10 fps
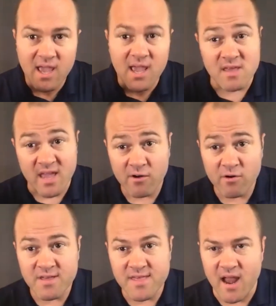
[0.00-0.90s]
in the
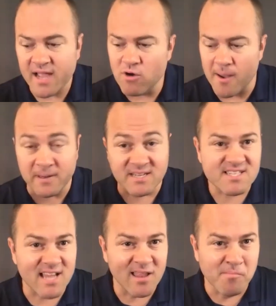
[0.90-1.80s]
area that I grew up in
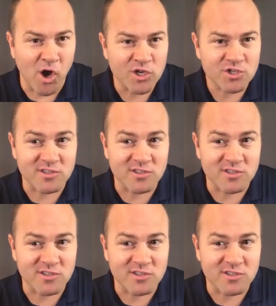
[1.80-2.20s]
Stellenbosch,